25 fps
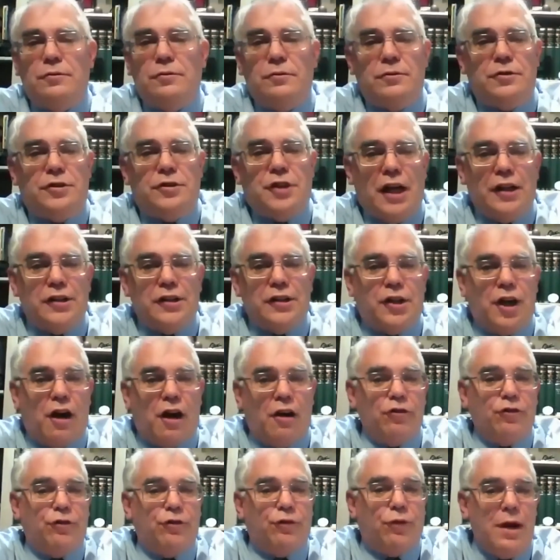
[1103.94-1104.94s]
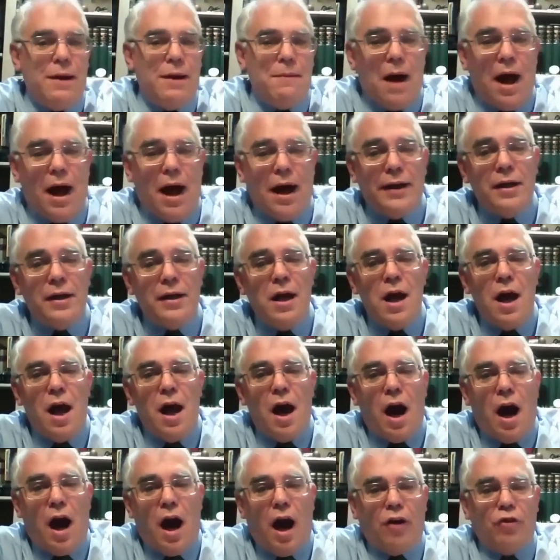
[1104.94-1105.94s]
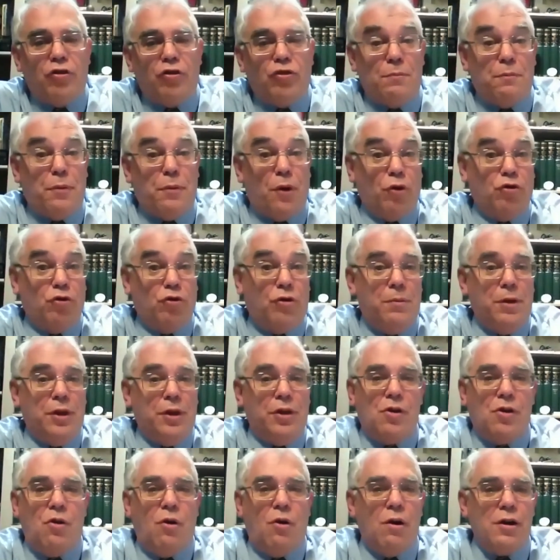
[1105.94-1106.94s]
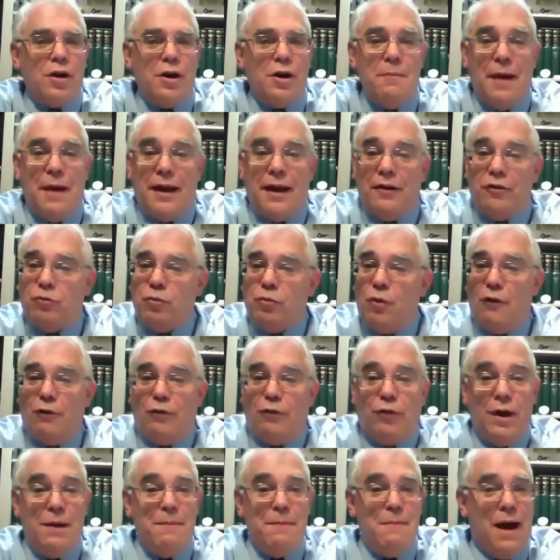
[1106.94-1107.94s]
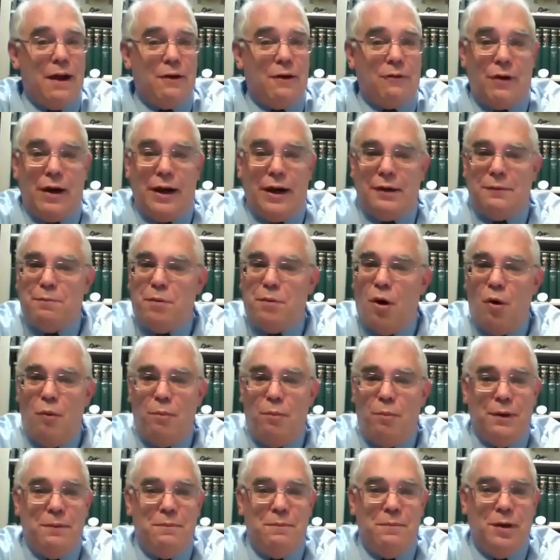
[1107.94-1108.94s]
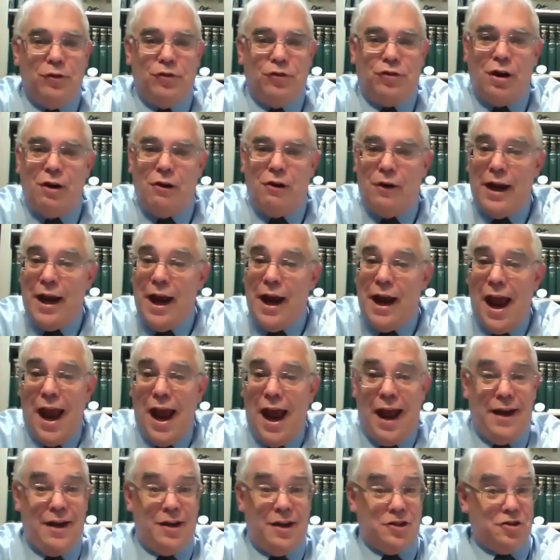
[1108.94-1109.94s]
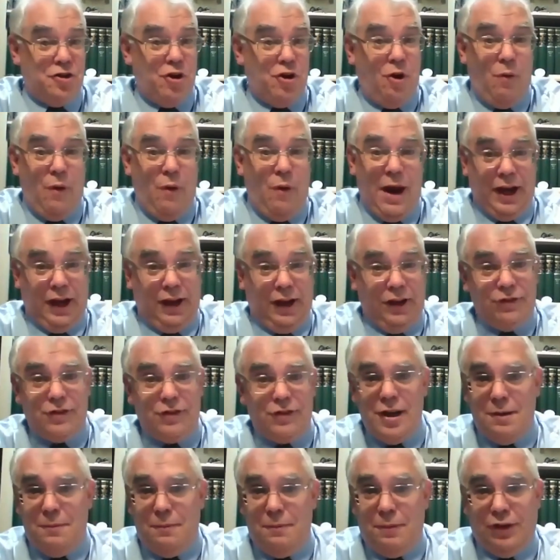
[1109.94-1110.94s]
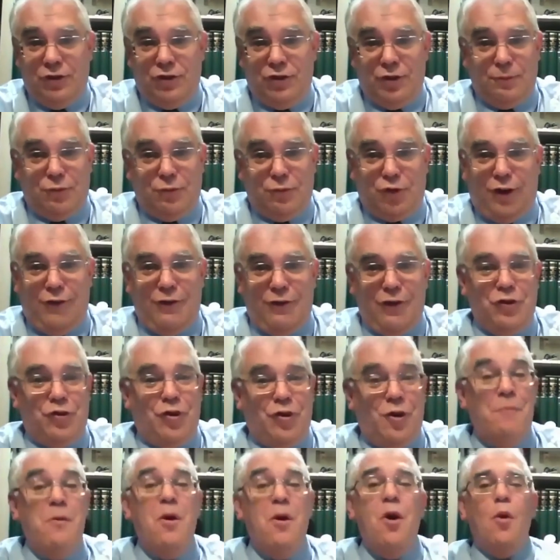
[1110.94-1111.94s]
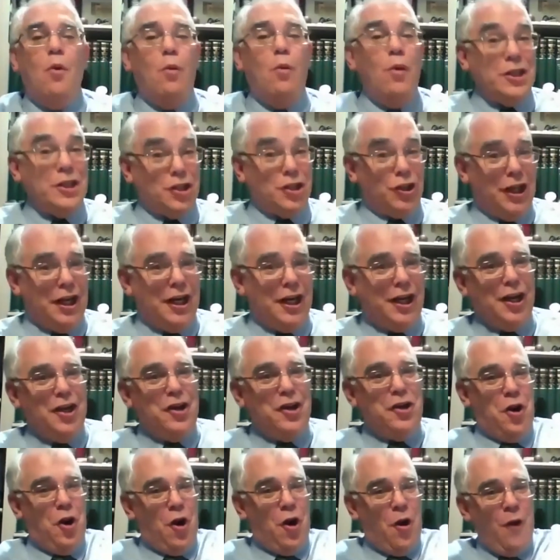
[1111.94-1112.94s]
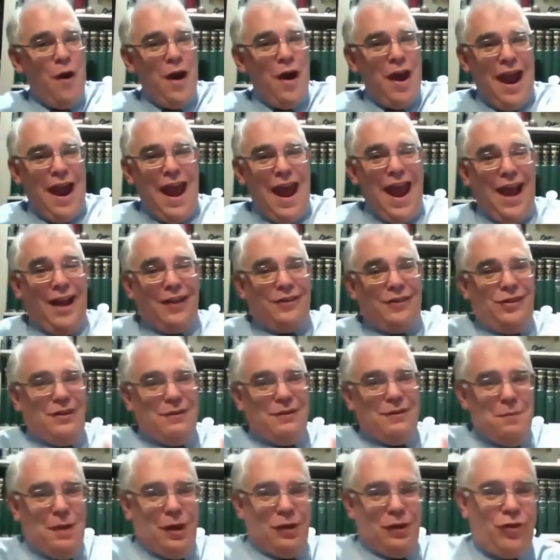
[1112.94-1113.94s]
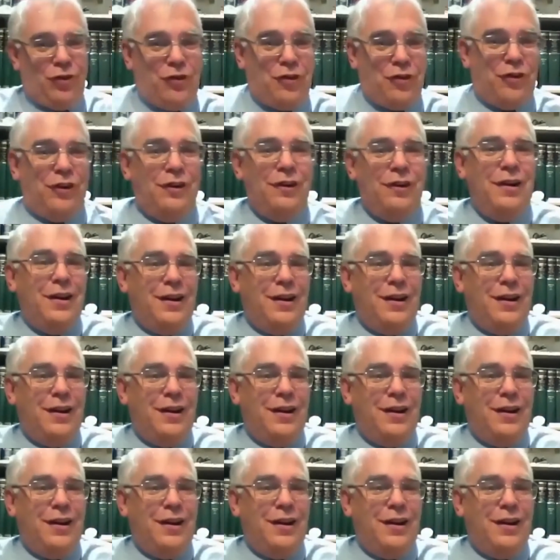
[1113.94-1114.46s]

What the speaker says: John Charles Fremont are supposed to be the corps commanders. Well, Fremont ranked Pope in Missouri, and there's no way he's going to be subservient to him, which Lincoln knew. Exit Mr.